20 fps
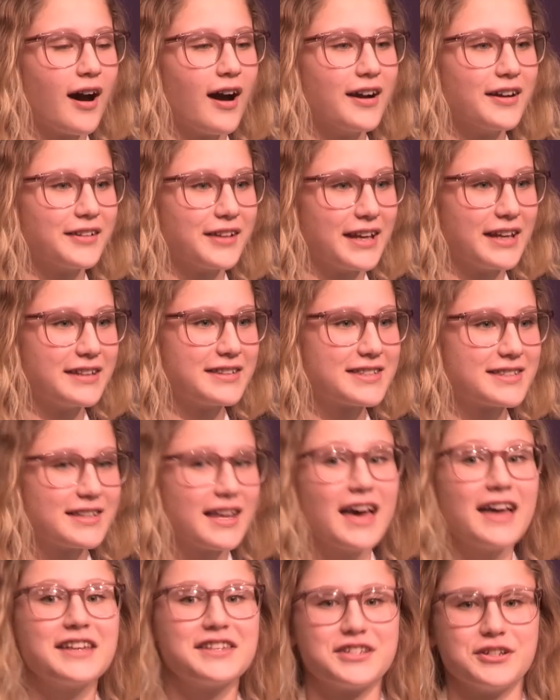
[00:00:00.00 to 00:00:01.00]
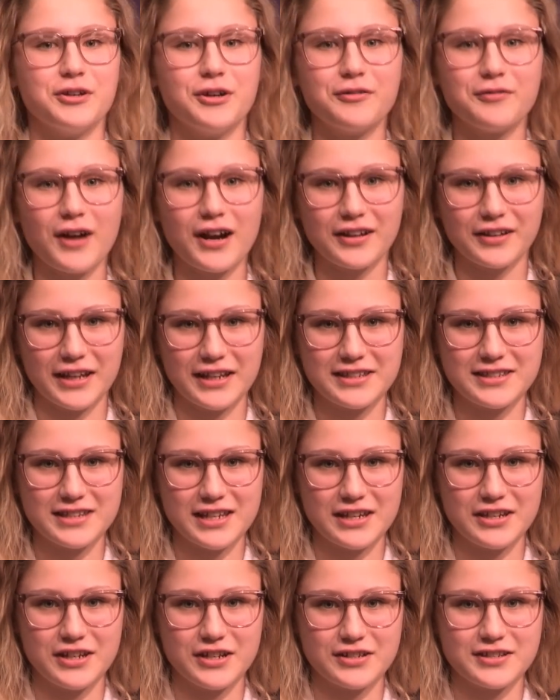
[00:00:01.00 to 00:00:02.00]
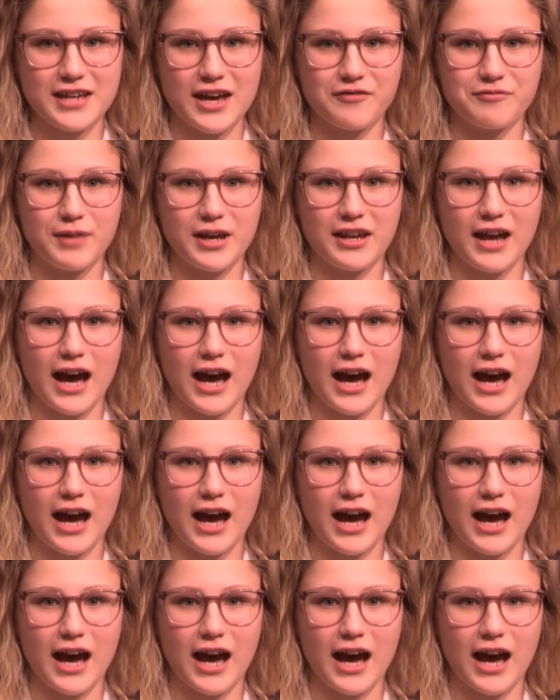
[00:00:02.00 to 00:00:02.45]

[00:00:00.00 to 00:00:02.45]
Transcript: our Lynx Two of our Link seniors have made